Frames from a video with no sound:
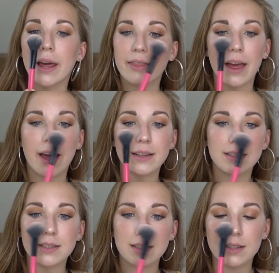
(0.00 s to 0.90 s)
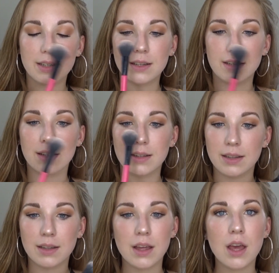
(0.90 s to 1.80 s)
Like that.
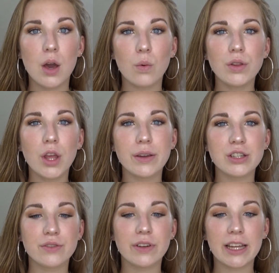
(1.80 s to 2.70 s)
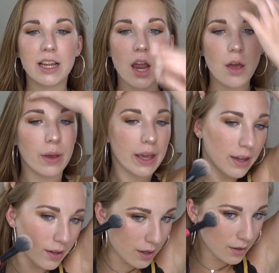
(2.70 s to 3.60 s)
Well, no, it's just really glowy,
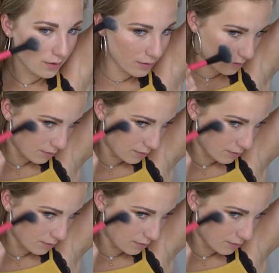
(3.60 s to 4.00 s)
you know?